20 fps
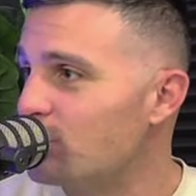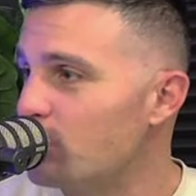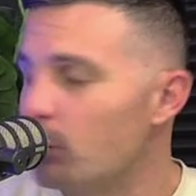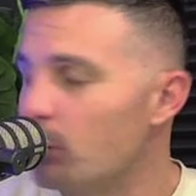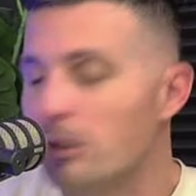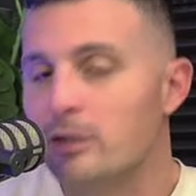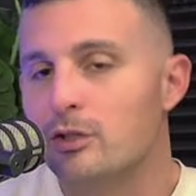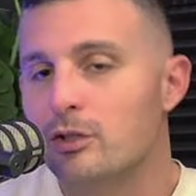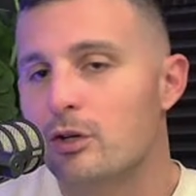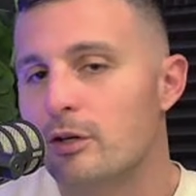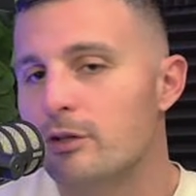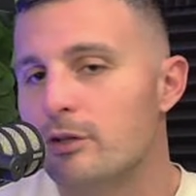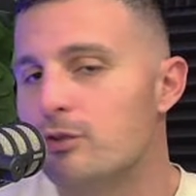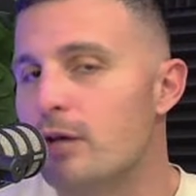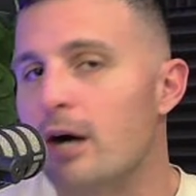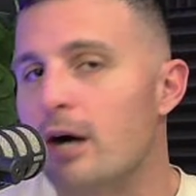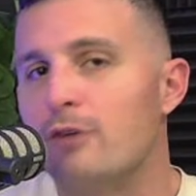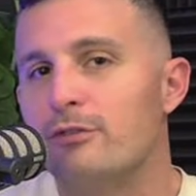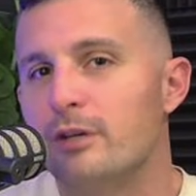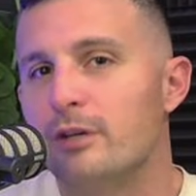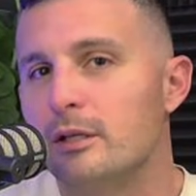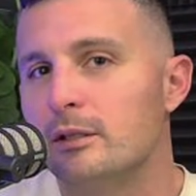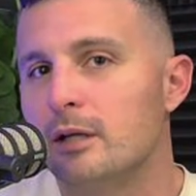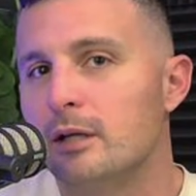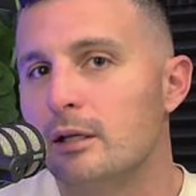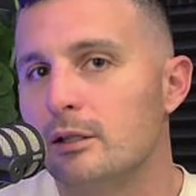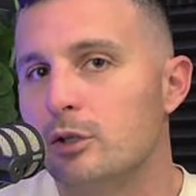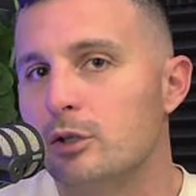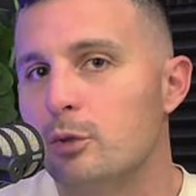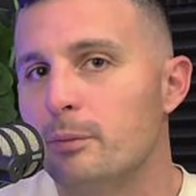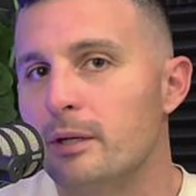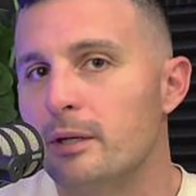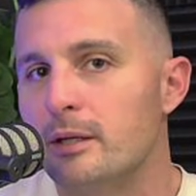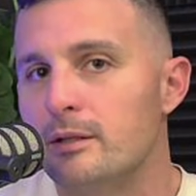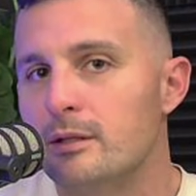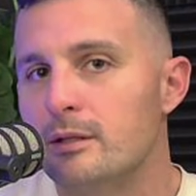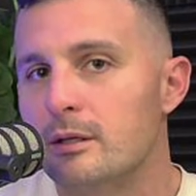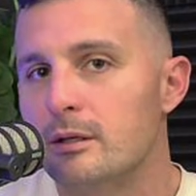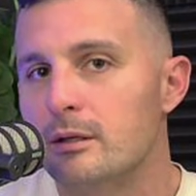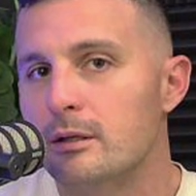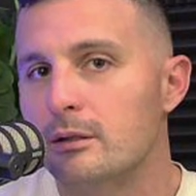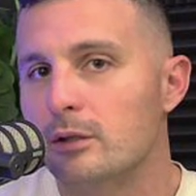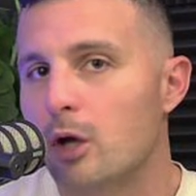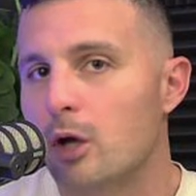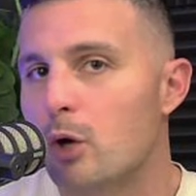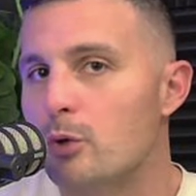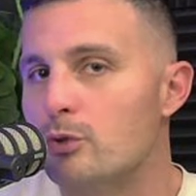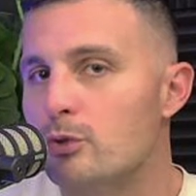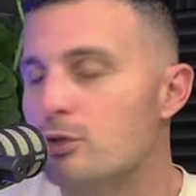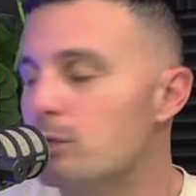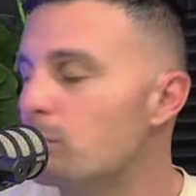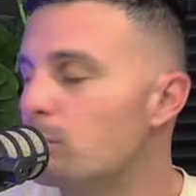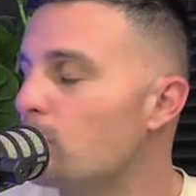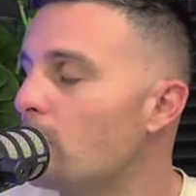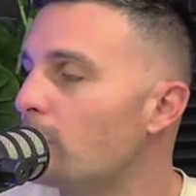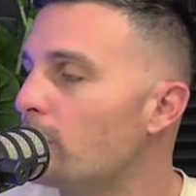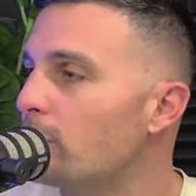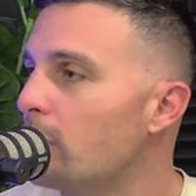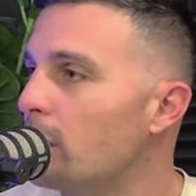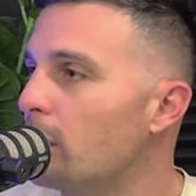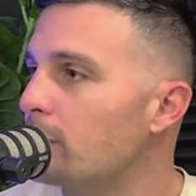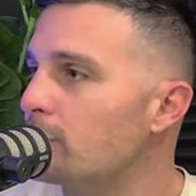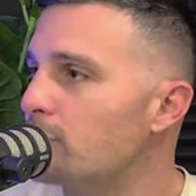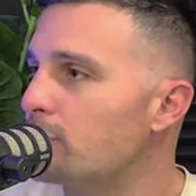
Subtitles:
we wanted to kind of delve a little bit into loans and whatnot.